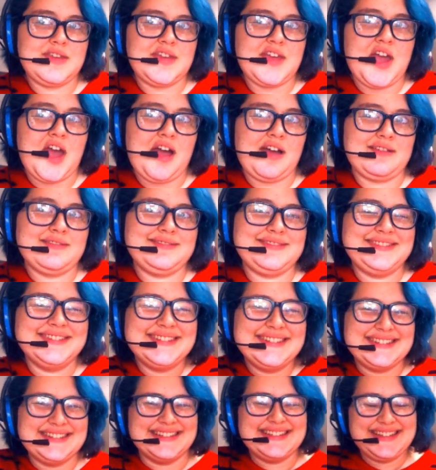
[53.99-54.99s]
Yeah.
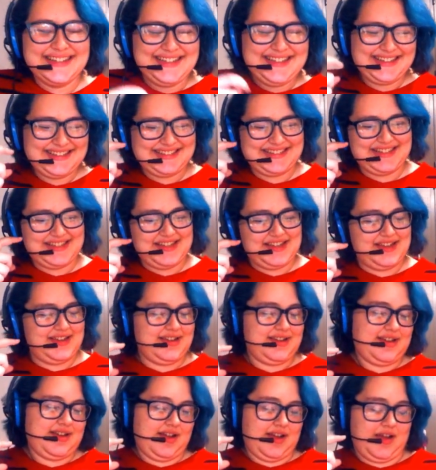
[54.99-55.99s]

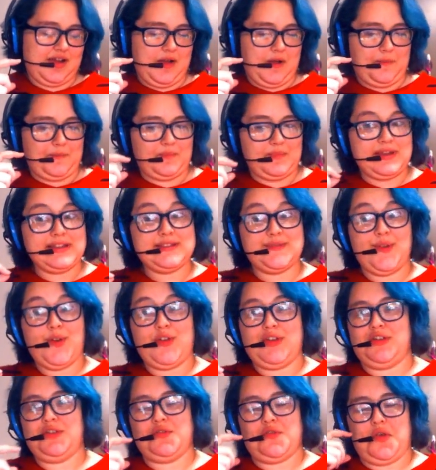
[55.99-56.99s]
It's
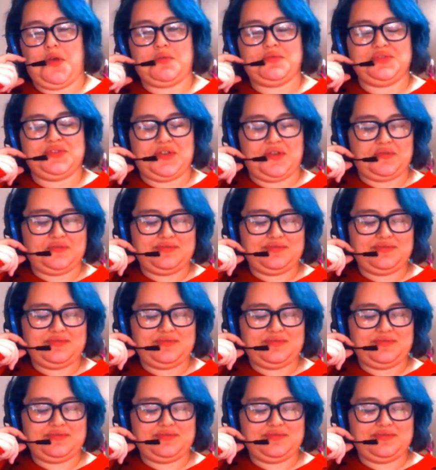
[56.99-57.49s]
very good, though, so.